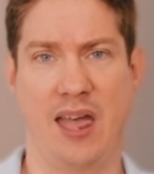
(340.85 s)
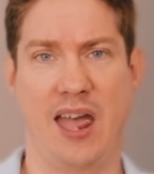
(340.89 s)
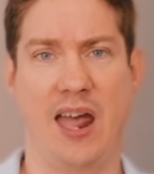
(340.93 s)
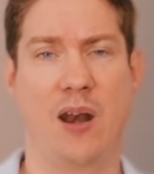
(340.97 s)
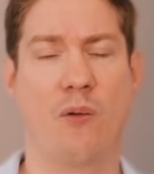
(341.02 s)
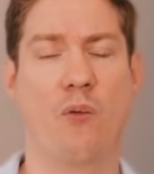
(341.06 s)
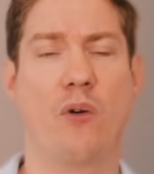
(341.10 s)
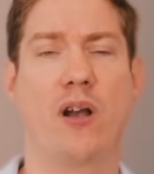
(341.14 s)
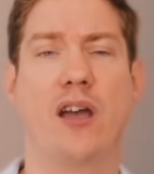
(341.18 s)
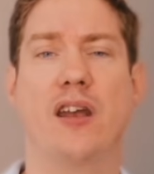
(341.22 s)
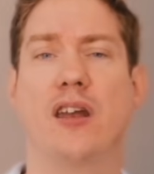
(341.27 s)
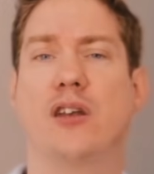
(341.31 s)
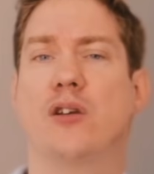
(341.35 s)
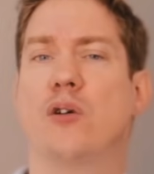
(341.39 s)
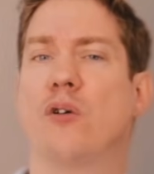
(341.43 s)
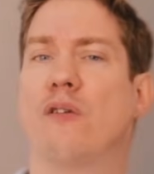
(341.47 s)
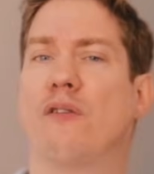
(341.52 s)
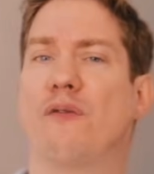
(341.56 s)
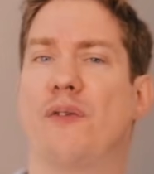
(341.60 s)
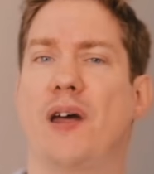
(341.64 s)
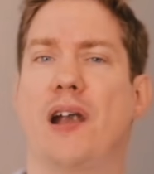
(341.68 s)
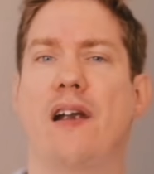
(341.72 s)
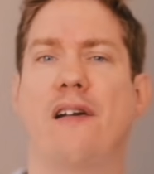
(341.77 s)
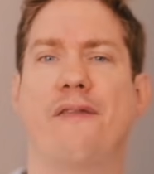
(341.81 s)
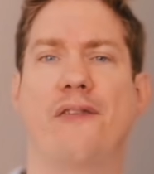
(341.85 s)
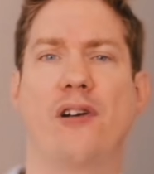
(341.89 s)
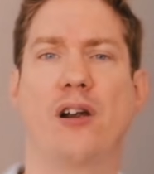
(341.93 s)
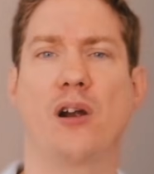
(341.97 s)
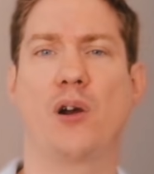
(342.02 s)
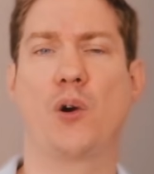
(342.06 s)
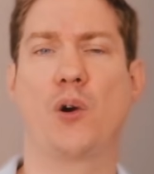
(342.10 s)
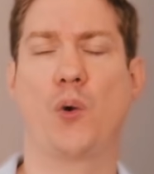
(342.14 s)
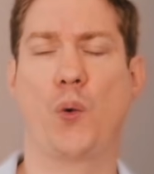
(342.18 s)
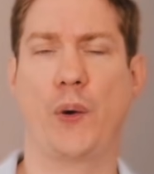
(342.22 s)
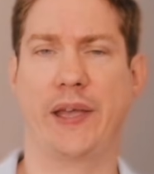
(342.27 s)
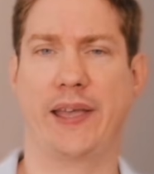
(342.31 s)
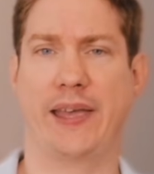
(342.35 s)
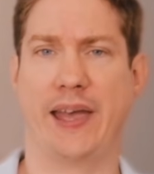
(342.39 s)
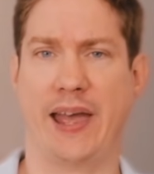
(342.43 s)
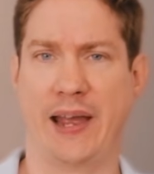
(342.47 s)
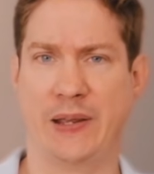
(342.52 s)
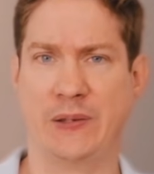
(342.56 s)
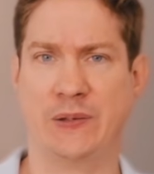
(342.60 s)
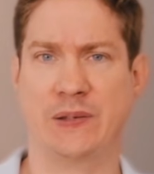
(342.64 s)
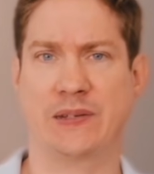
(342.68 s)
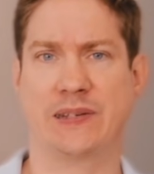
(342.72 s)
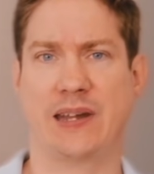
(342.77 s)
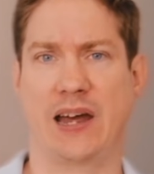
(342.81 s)
And we're going to do a very, very quick
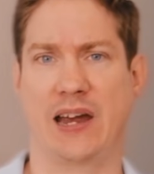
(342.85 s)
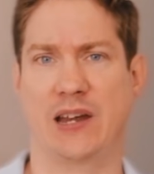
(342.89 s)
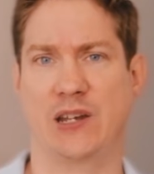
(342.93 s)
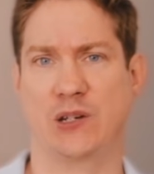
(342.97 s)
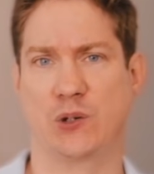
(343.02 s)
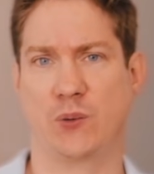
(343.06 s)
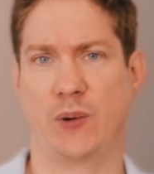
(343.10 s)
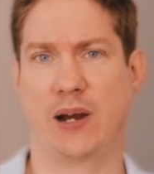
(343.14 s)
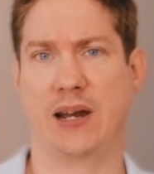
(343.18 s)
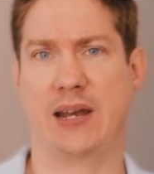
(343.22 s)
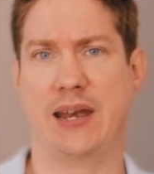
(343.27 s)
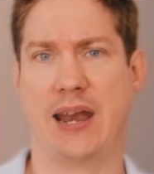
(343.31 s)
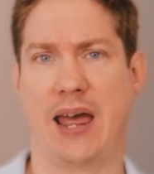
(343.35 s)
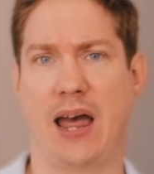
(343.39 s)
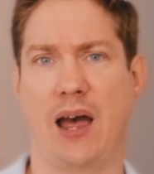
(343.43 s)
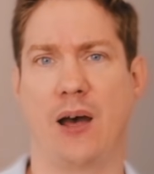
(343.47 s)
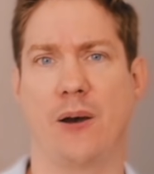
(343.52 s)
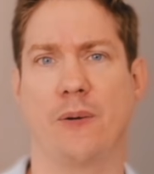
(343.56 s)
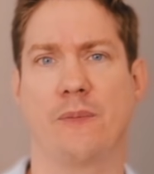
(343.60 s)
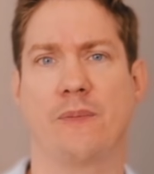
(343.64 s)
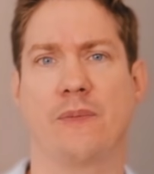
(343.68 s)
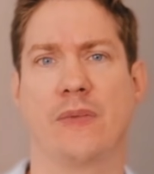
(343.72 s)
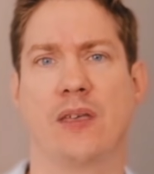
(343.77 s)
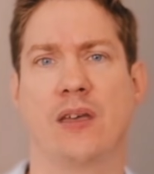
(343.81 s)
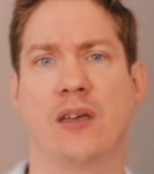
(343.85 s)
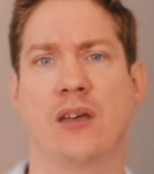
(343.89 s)
exercise right now